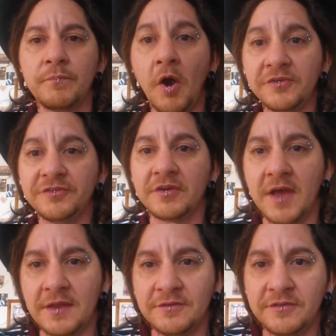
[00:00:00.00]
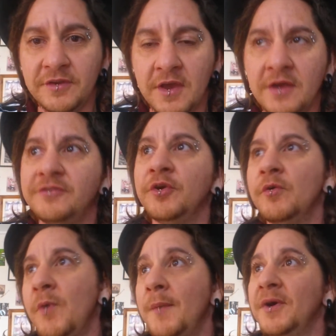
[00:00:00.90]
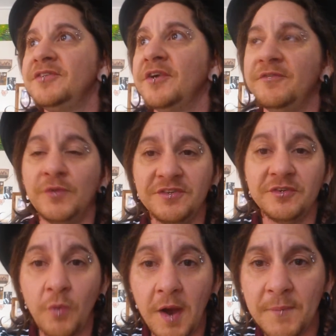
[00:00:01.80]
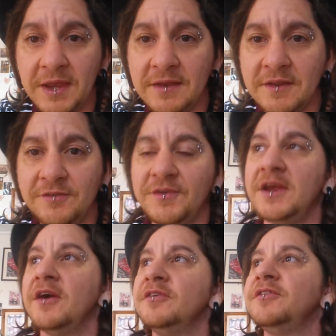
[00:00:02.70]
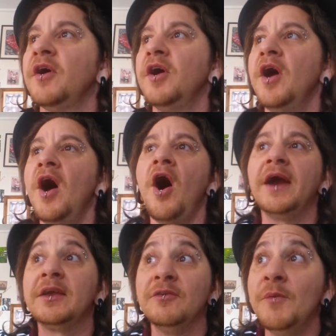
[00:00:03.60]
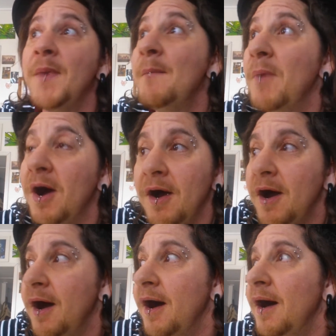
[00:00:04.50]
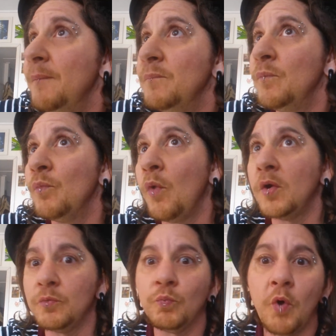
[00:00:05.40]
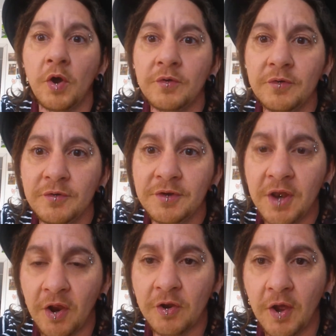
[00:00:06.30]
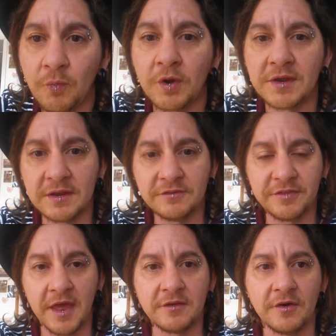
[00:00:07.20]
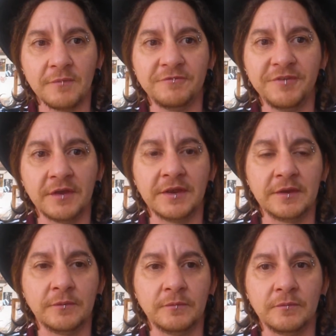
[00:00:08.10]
post-cleanse to remind myself, which is why I'm making these videos, so I can remember what you know, like what it is that I'm feeling